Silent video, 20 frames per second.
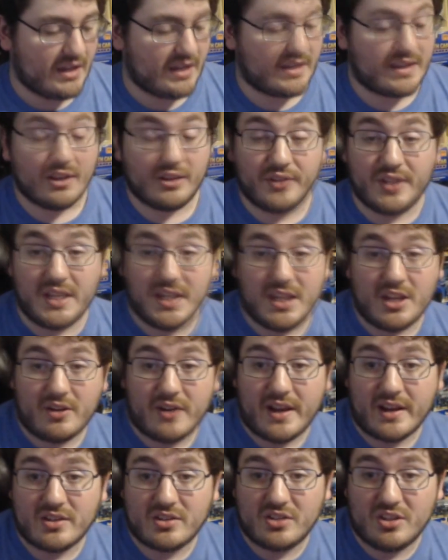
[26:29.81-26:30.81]
Guilty Gear
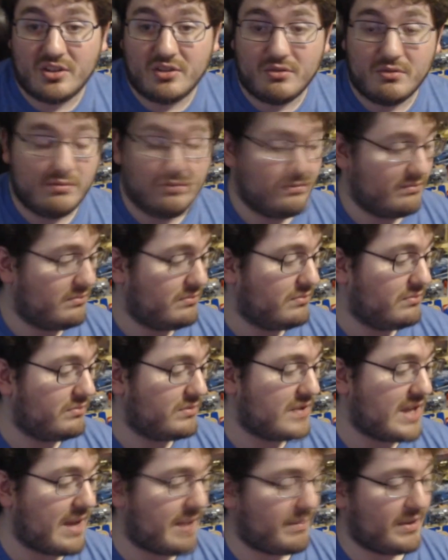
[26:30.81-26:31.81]
X2.
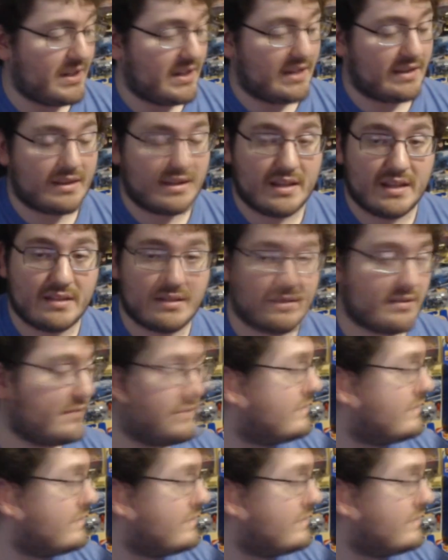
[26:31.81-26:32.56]
Happy to get this.